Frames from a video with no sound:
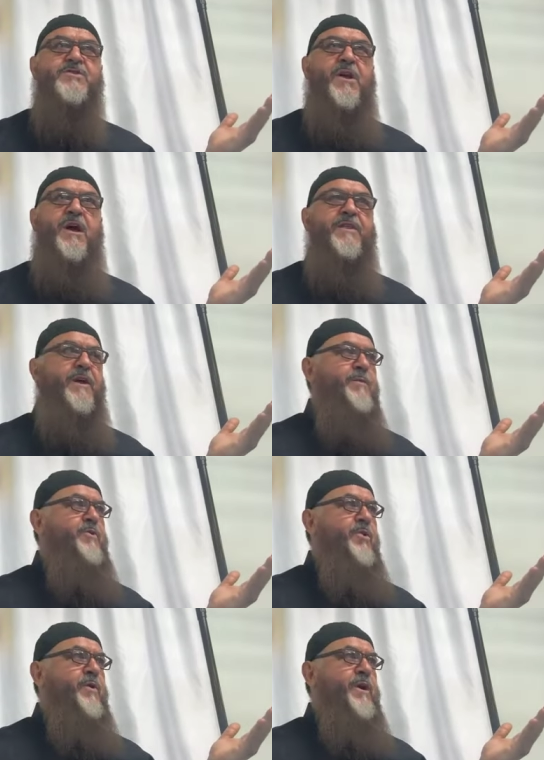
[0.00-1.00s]
the salah that
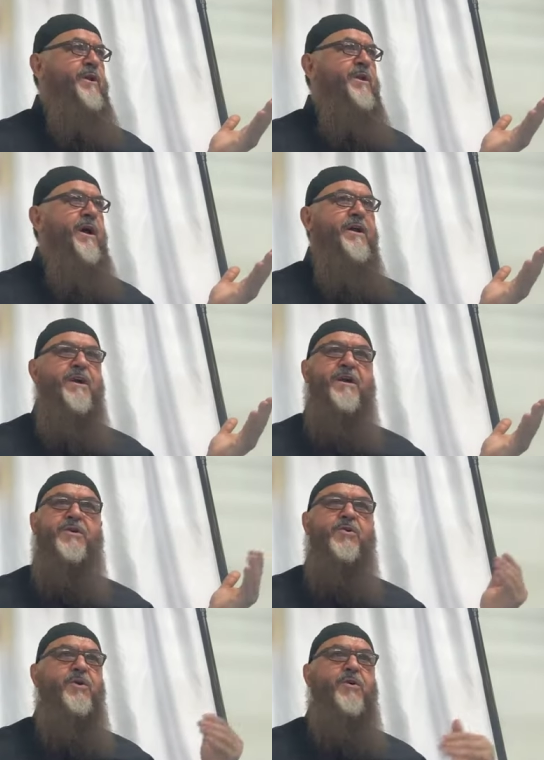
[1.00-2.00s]
I'm doing, I
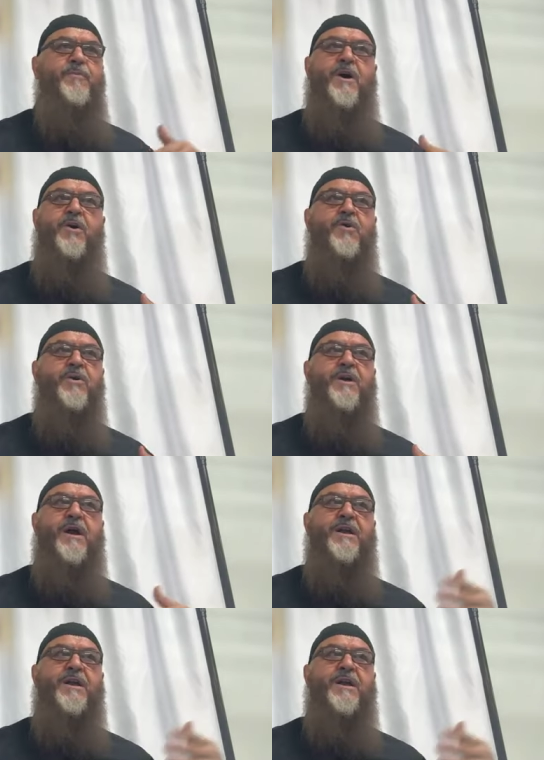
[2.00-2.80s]
cannot do it on my own.